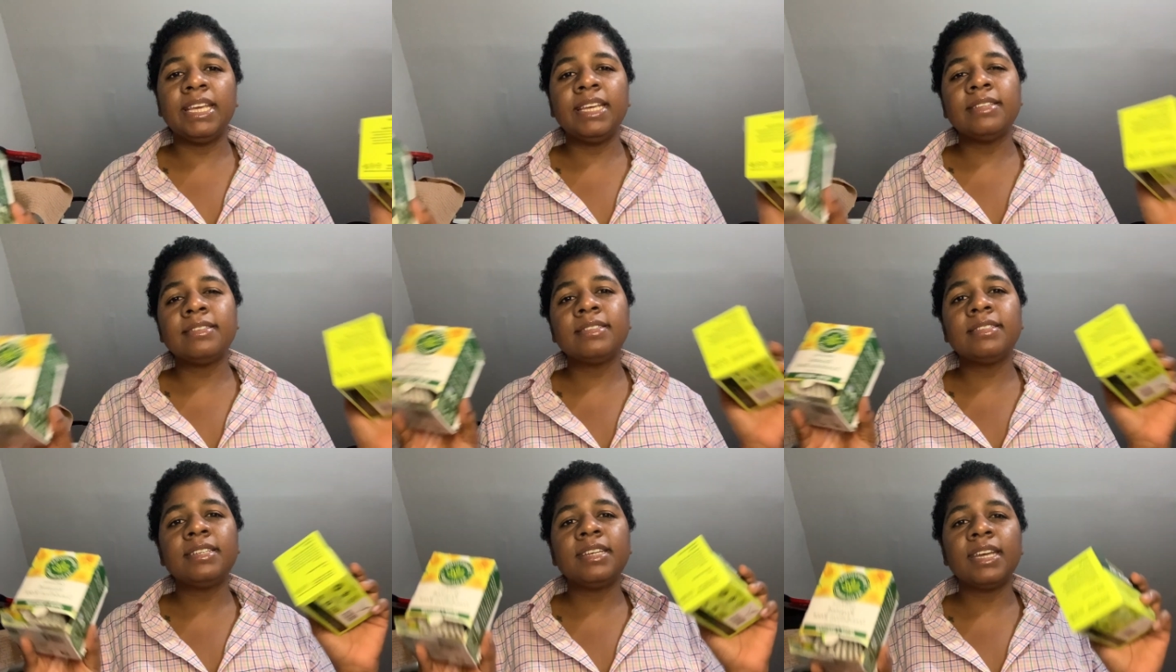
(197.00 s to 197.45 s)

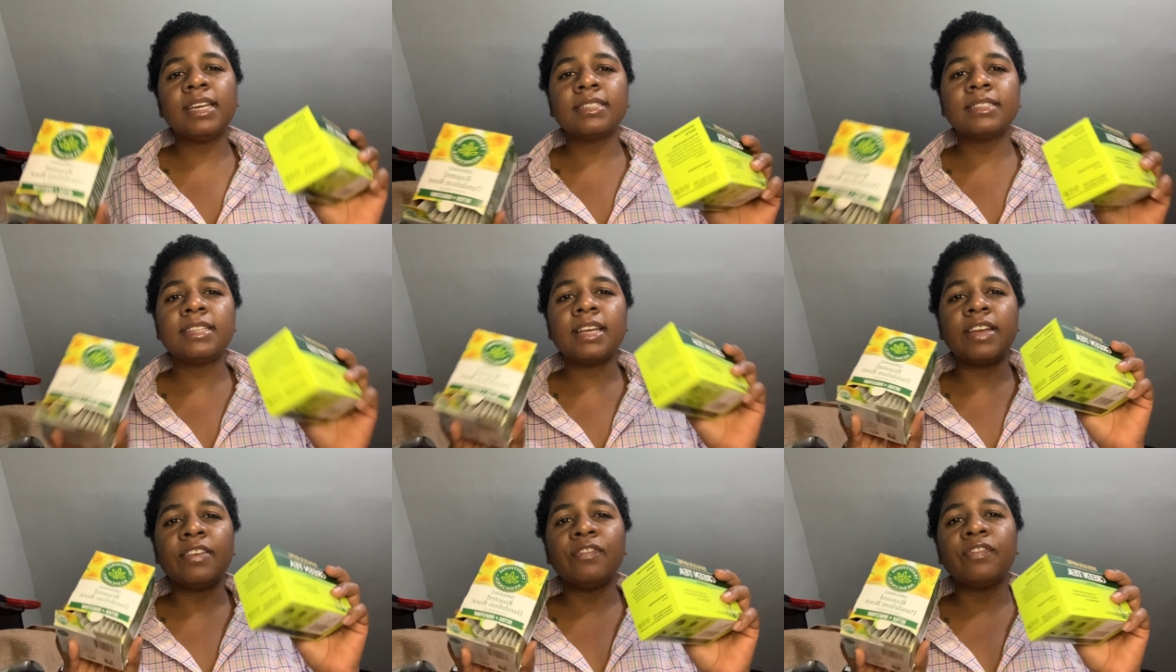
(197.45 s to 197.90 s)
it take
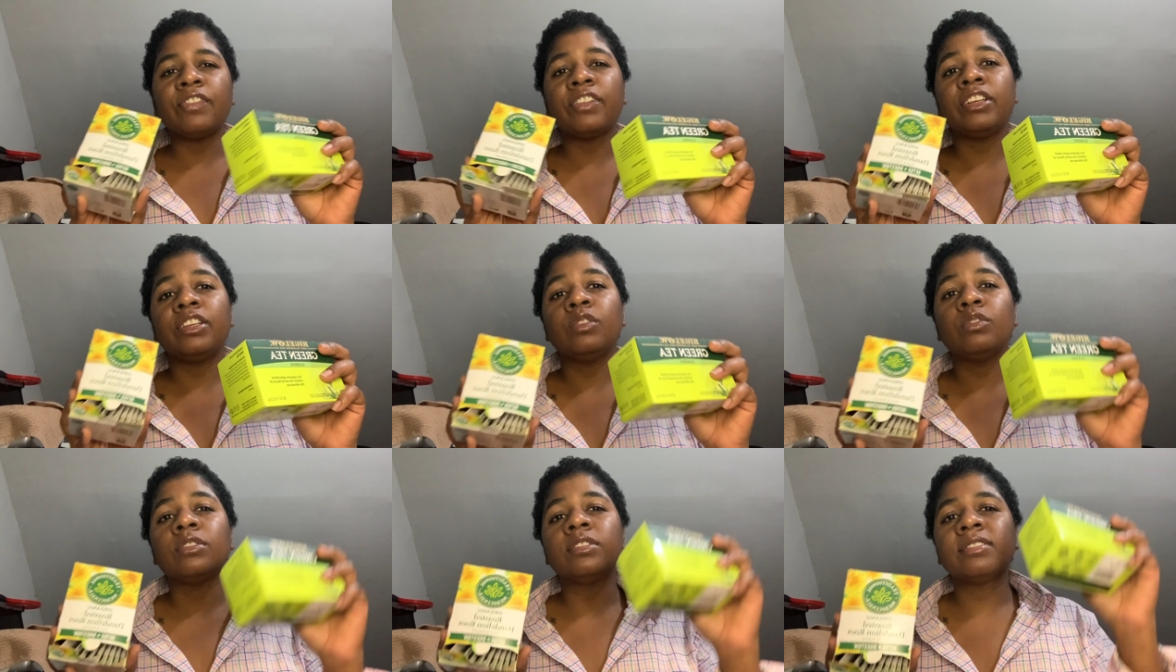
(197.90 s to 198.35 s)
time for
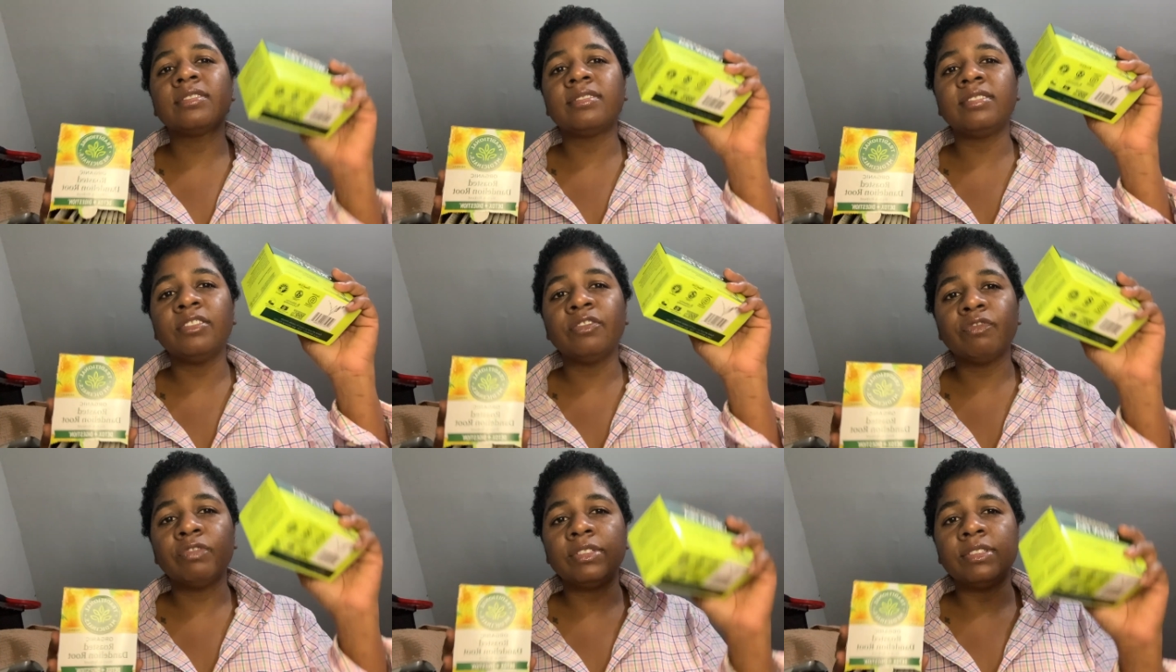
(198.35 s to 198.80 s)
you to
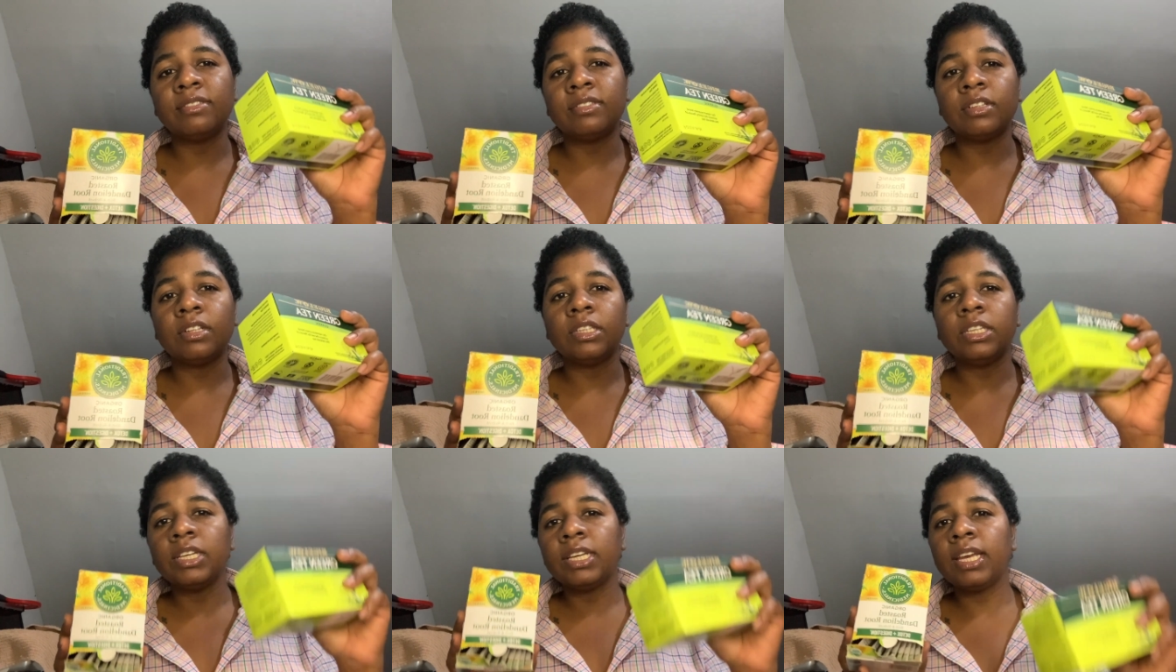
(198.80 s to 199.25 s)
see
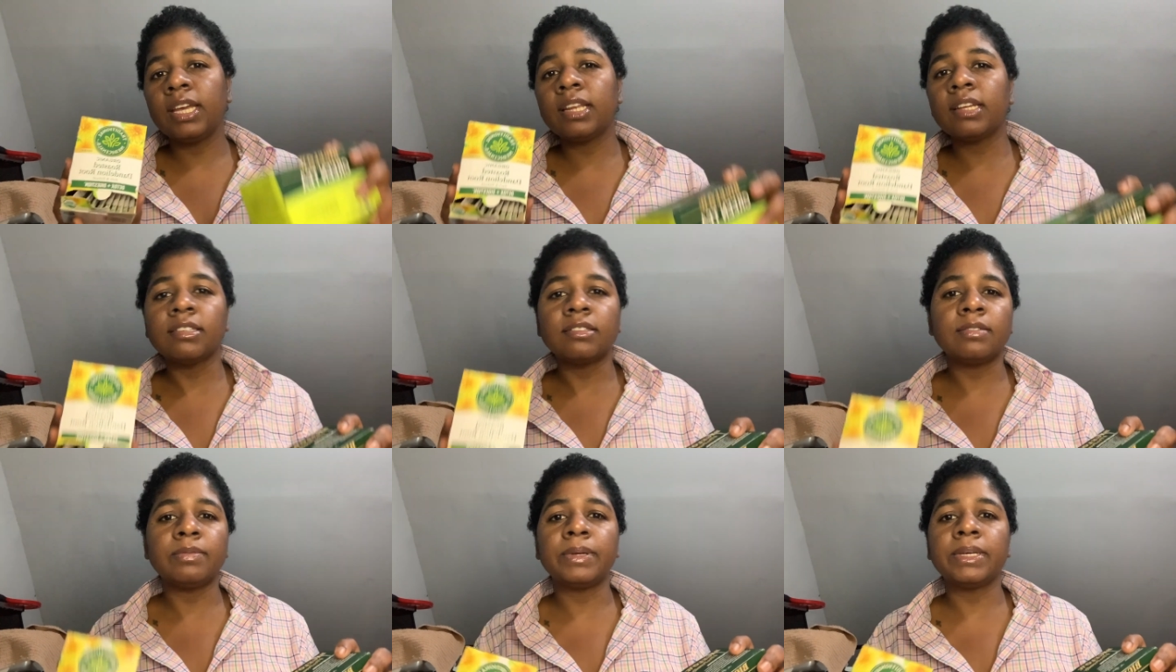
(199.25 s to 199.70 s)
result you can't
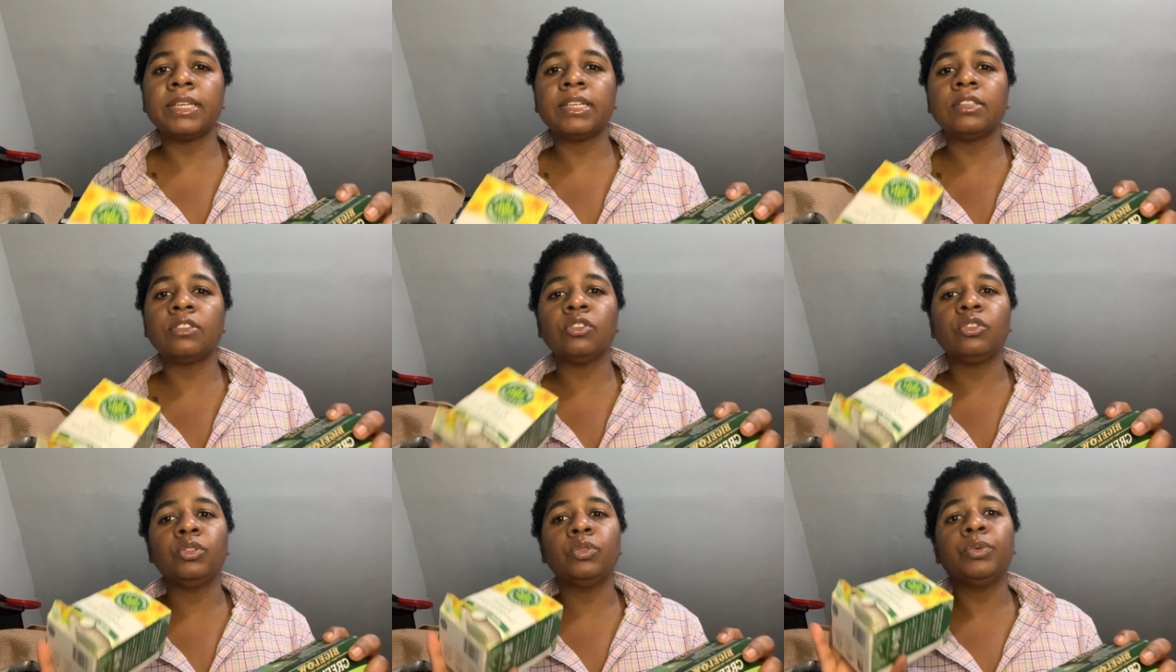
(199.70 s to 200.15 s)
expect
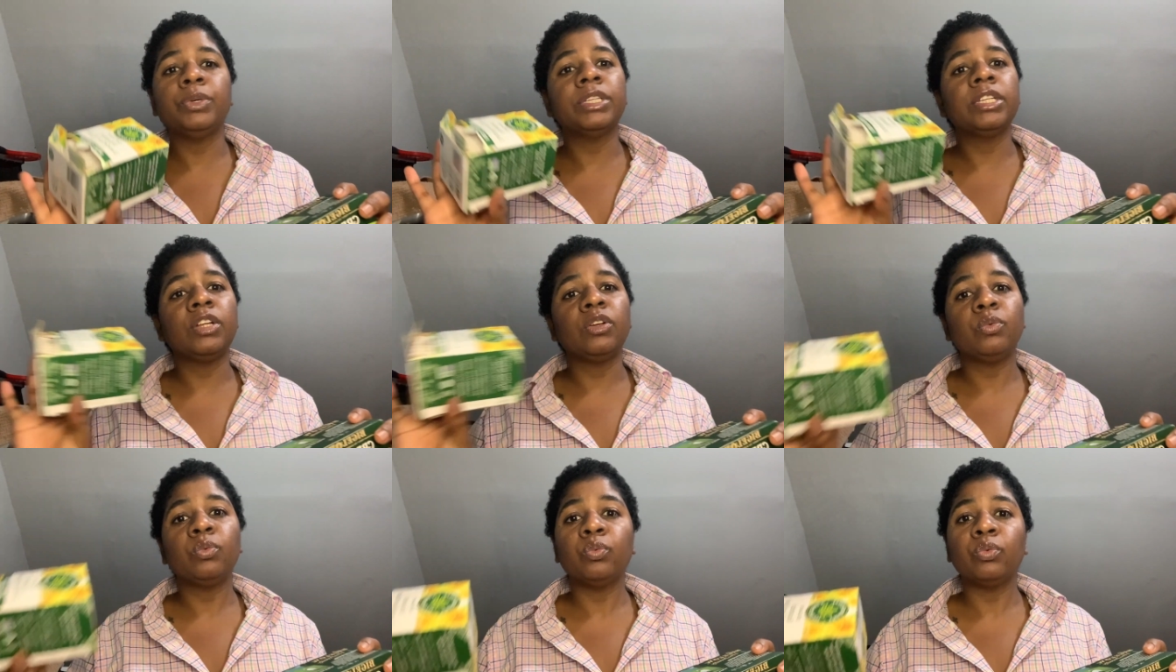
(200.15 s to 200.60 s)
it to do it
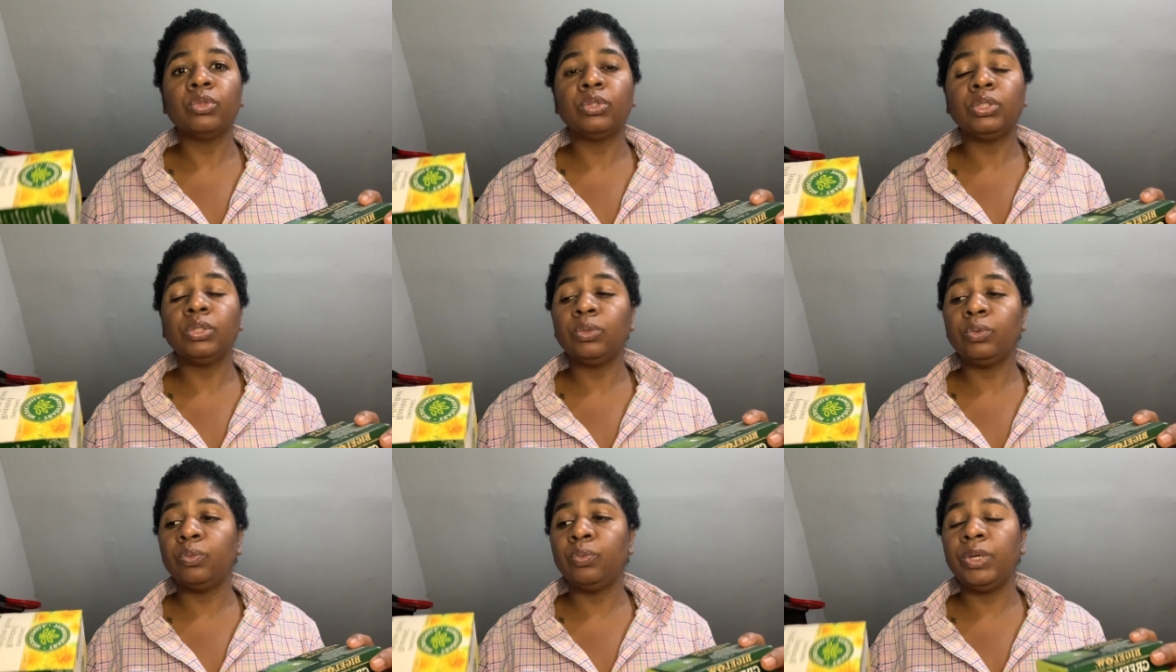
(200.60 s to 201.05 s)
in
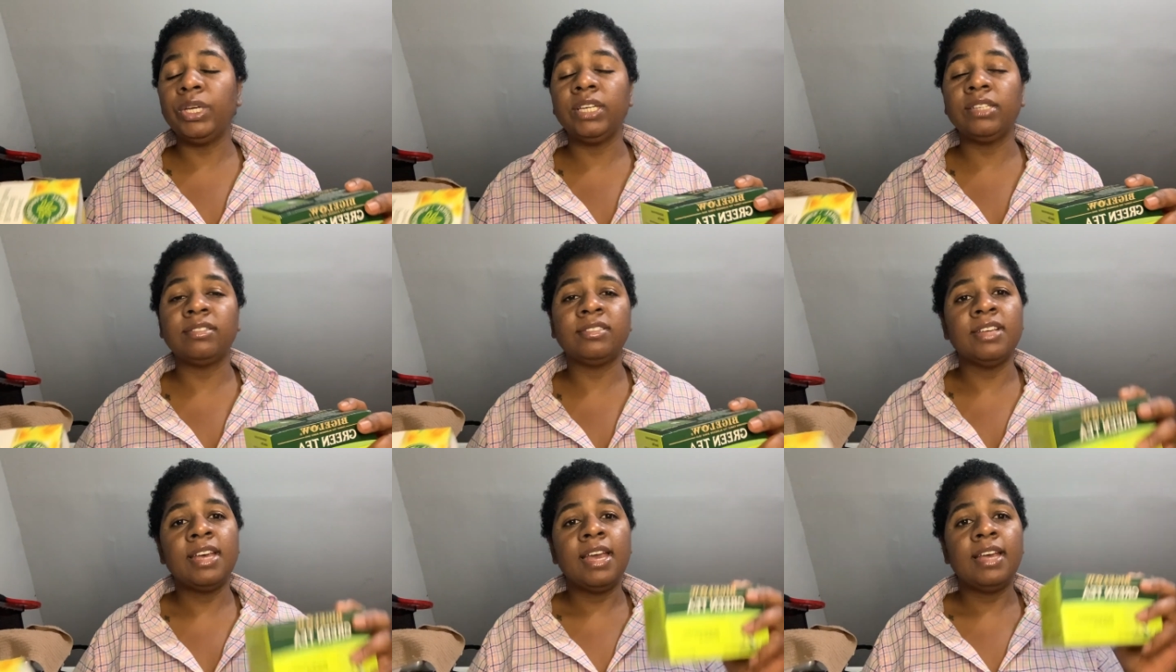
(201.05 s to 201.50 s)
two
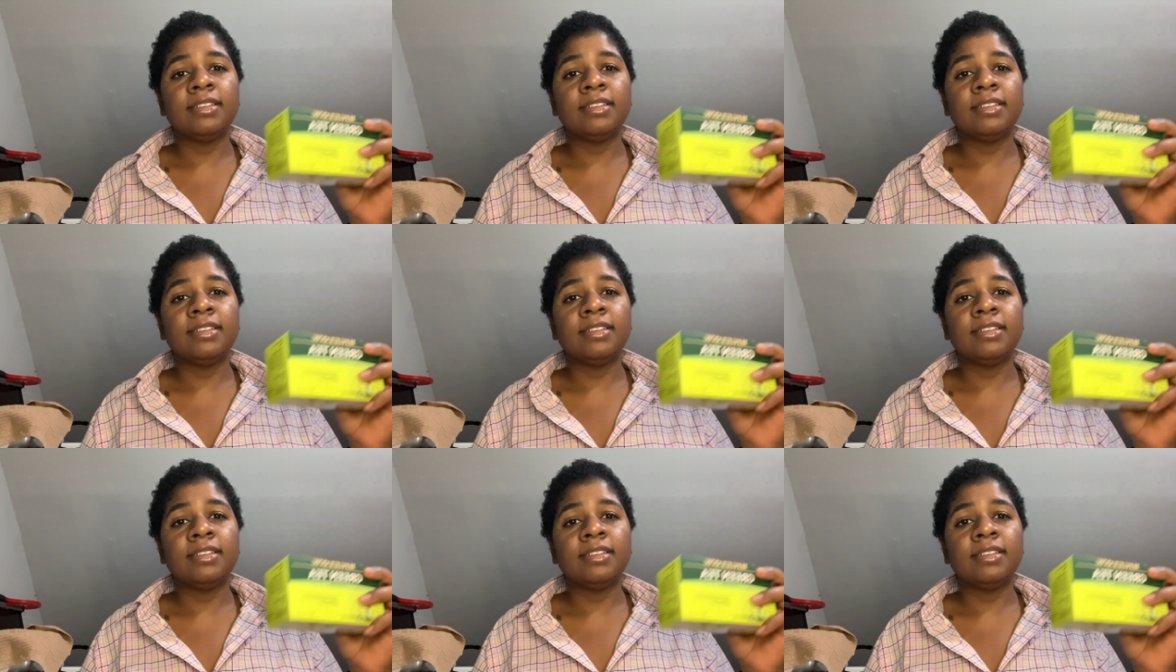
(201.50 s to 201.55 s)
weeks